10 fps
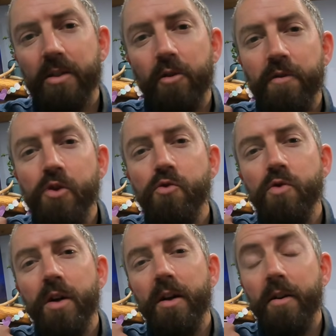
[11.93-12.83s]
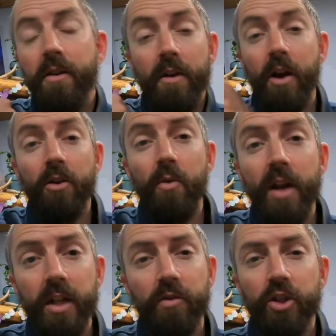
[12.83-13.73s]
So if you are going
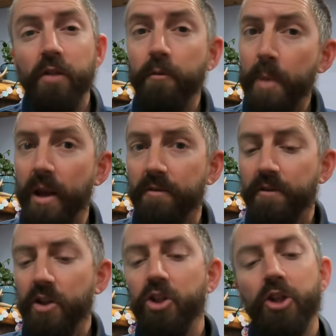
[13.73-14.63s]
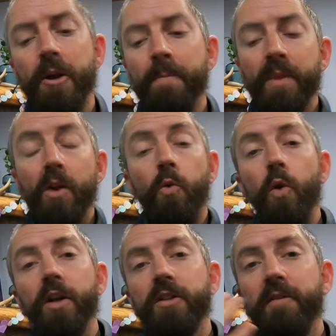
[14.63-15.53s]
ice fishing for panfish,
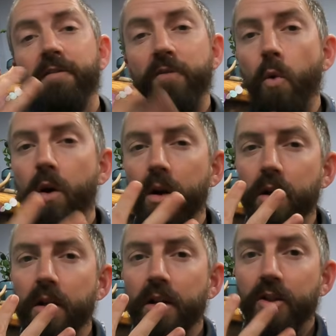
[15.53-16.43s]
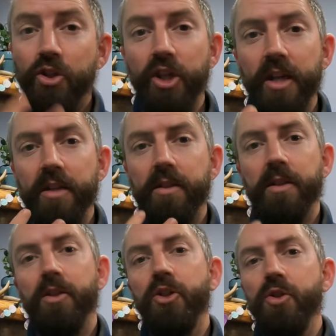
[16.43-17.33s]
what 4 jigs
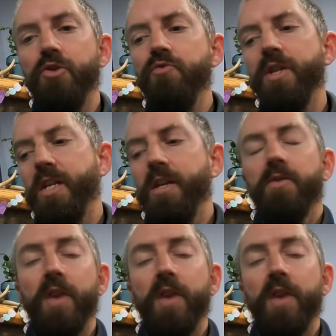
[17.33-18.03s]
do you need?